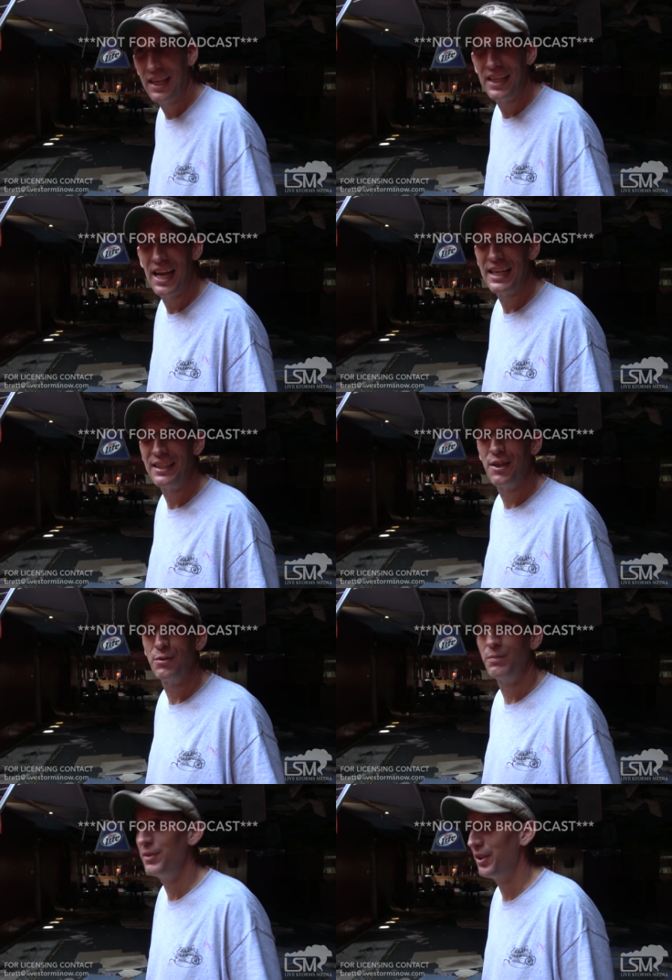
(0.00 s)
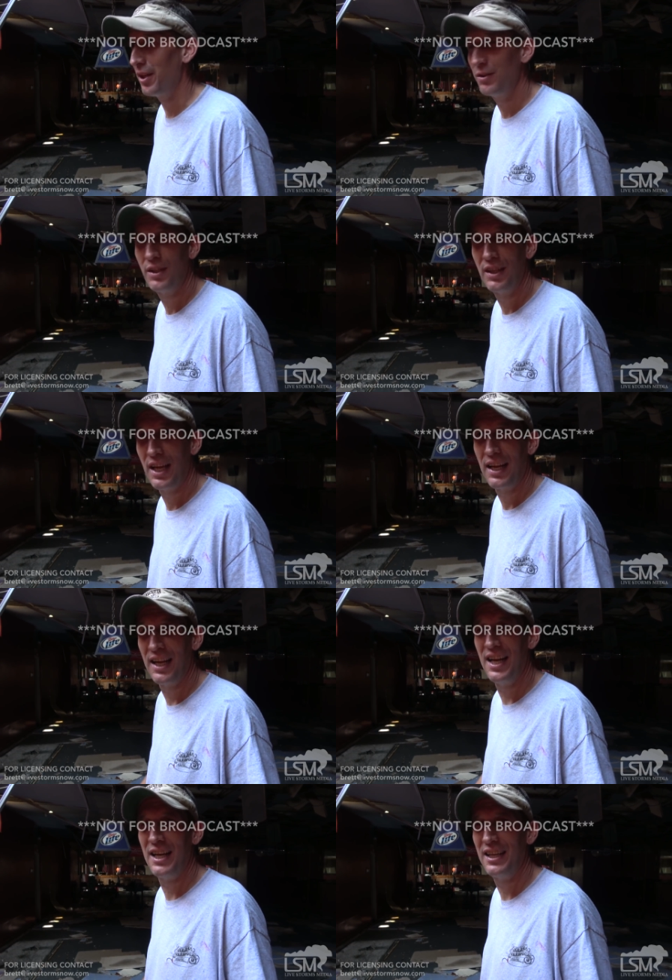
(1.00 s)
tell you, I ain't no, you know,
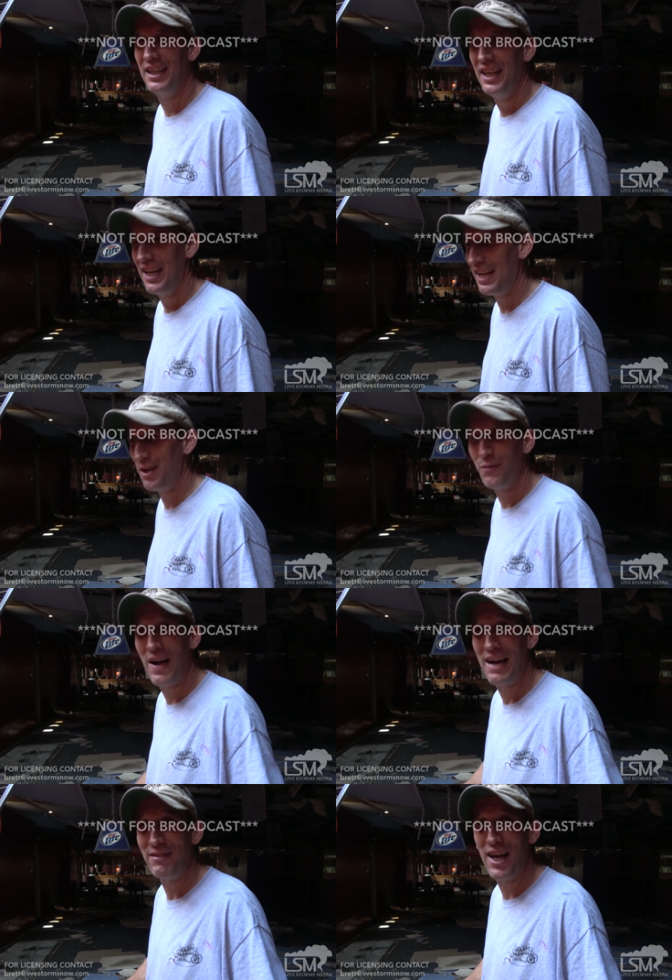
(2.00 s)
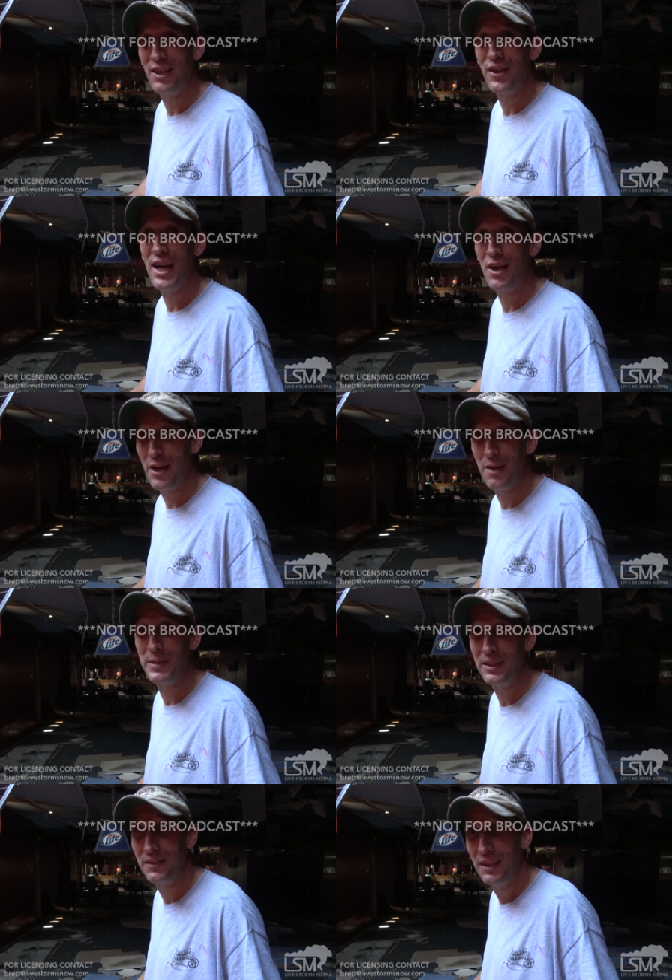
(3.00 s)
I ain't no $5 an hour
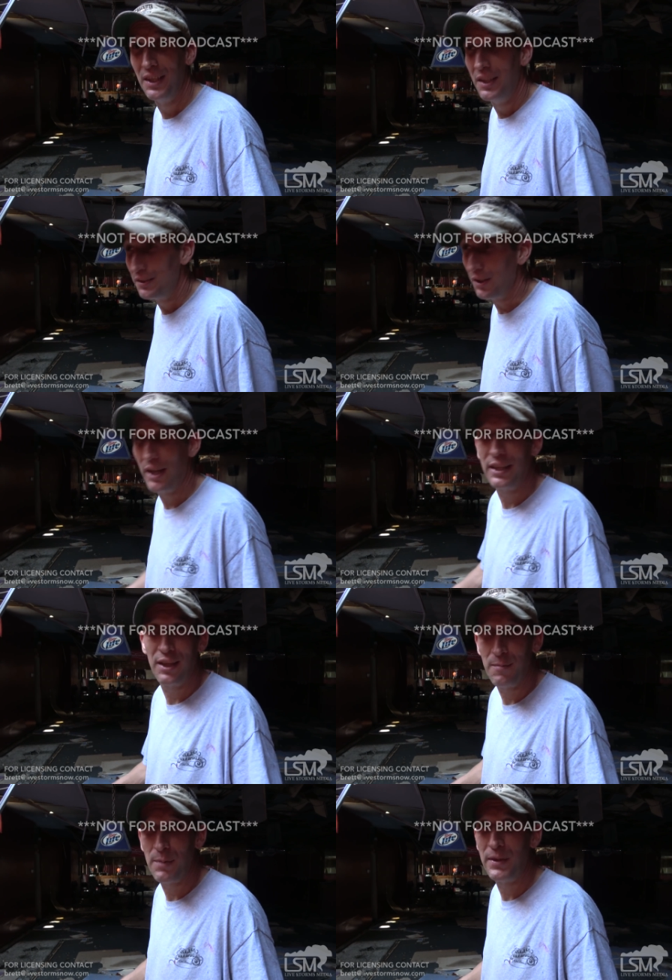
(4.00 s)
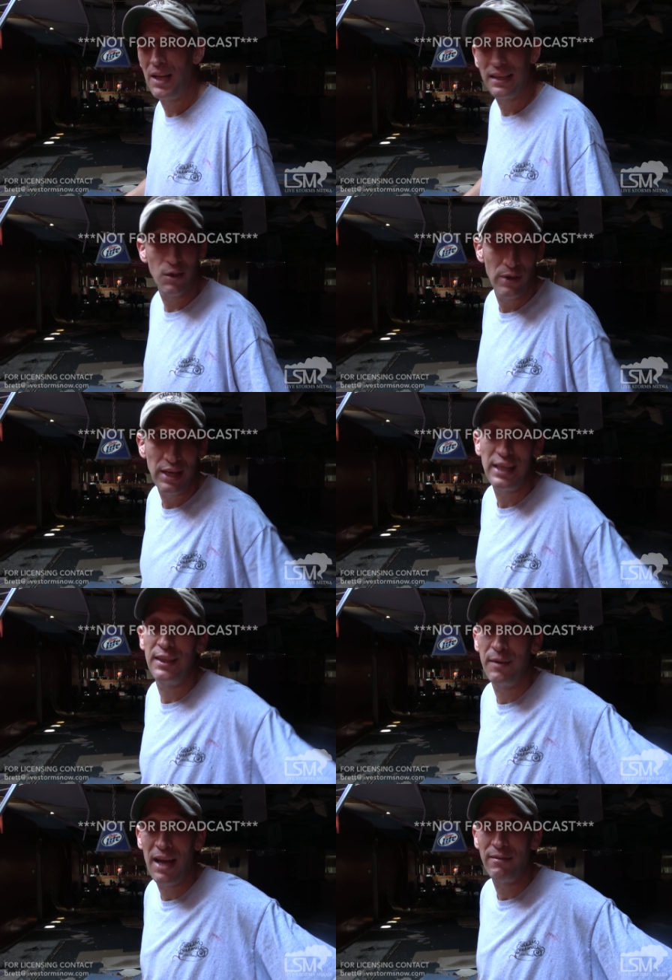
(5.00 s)
dummy, so I didn't come up here like no
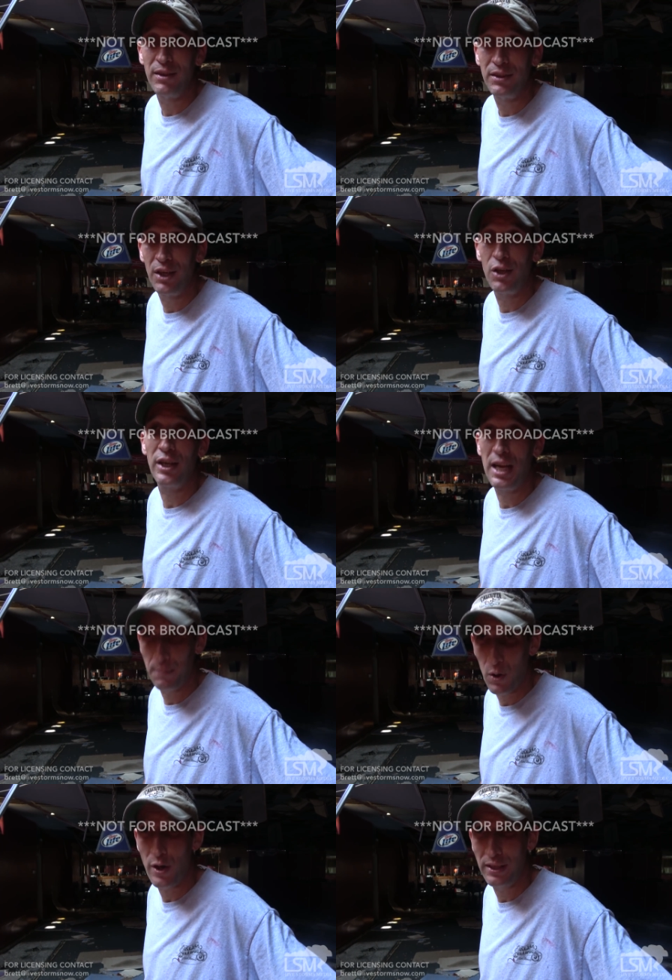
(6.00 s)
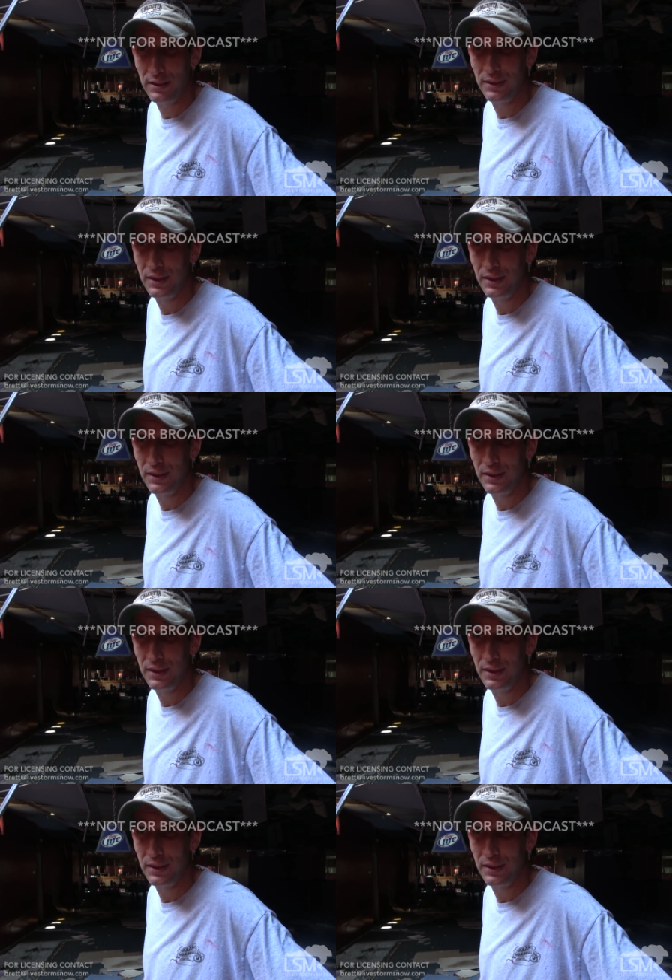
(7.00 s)
idiot to have a hurricane party.